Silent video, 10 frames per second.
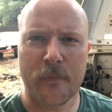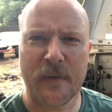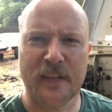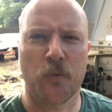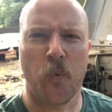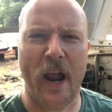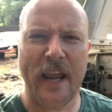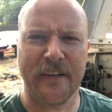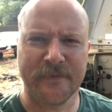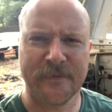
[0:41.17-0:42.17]
It's
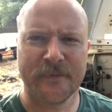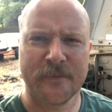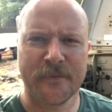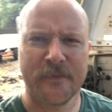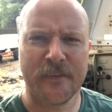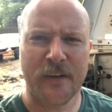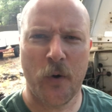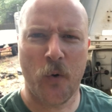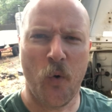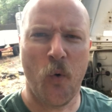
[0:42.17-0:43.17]
Wayne.
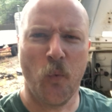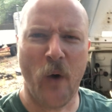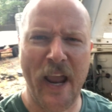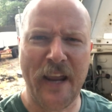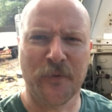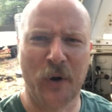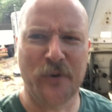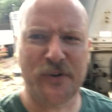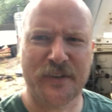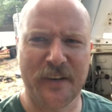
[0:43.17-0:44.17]
Wayne
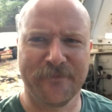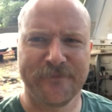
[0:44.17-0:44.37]
Rogerson.